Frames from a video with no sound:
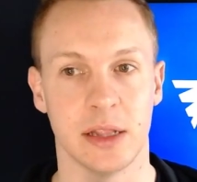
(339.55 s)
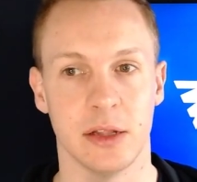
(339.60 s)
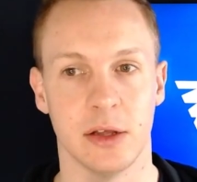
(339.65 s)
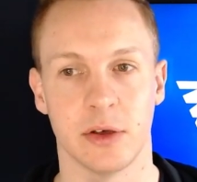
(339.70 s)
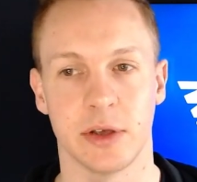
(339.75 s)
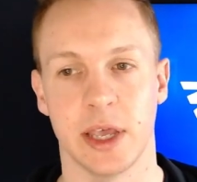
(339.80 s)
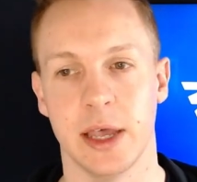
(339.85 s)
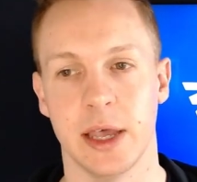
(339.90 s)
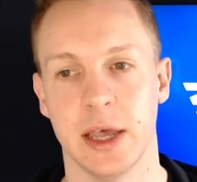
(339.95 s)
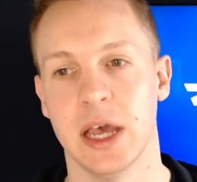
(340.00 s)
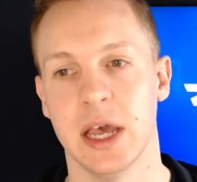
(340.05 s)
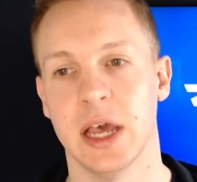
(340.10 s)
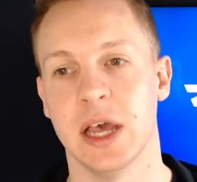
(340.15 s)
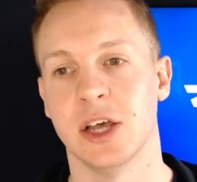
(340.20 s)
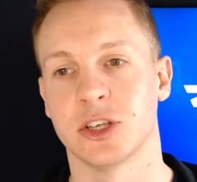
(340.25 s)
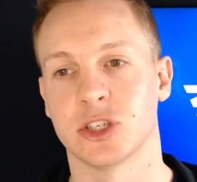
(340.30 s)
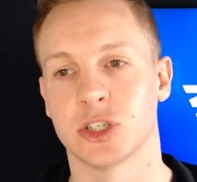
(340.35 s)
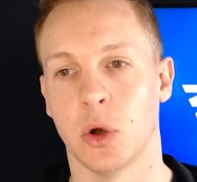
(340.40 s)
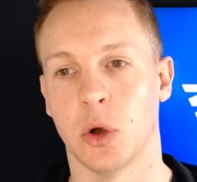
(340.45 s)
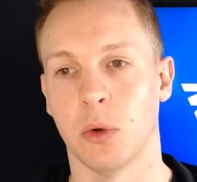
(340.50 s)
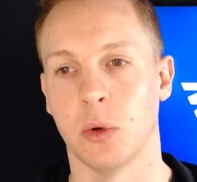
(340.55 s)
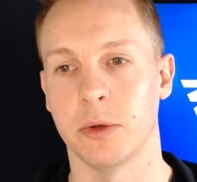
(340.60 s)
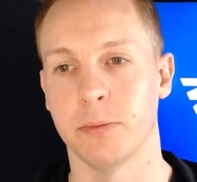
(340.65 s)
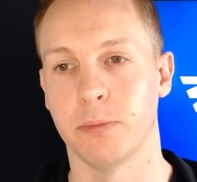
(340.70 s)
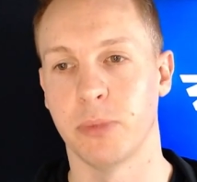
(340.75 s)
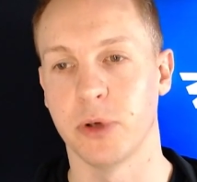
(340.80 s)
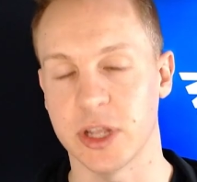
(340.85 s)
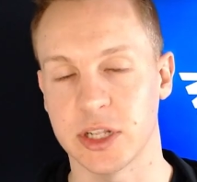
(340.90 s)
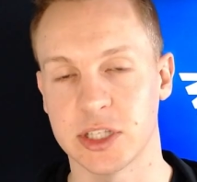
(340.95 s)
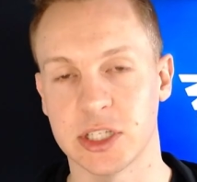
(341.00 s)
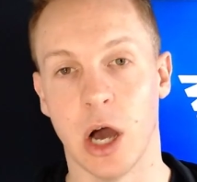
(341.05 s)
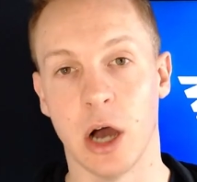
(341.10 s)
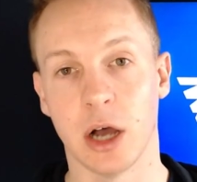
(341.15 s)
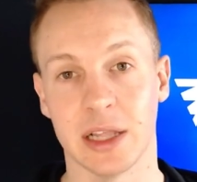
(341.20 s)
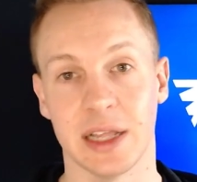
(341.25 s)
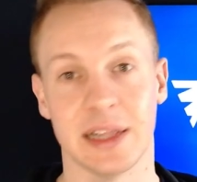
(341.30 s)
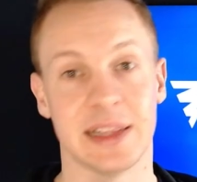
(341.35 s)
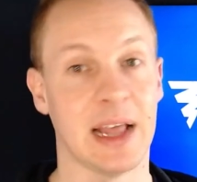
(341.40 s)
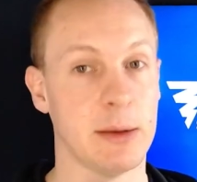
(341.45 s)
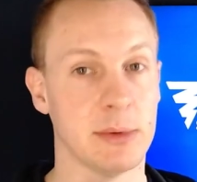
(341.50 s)
Okay, so but your
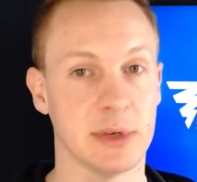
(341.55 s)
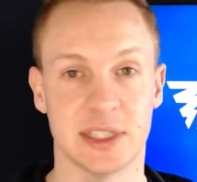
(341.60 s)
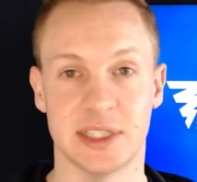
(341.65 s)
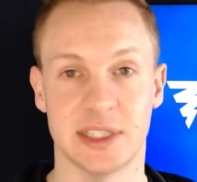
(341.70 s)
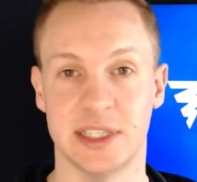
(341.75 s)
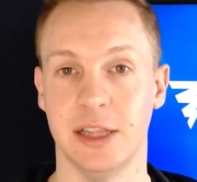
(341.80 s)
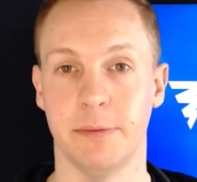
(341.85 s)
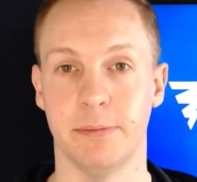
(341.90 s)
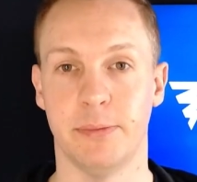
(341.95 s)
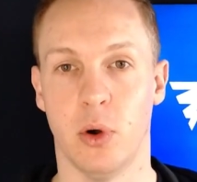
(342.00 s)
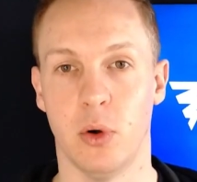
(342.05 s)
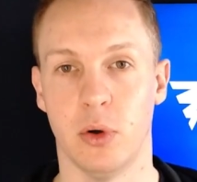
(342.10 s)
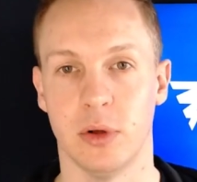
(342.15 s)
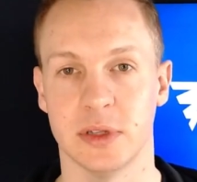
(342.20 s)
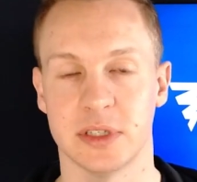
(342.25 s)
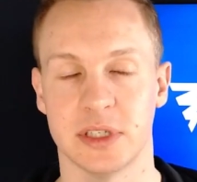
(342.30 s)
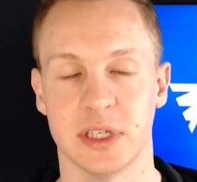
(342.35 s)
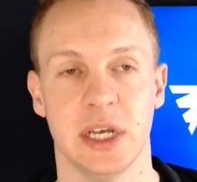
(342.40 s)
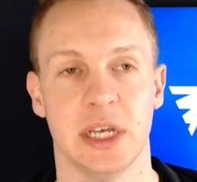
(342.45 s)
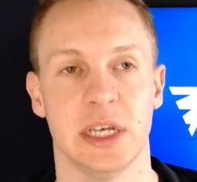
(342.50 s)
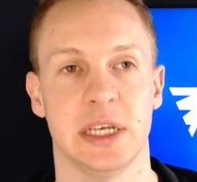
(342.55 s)
targeting now is still important.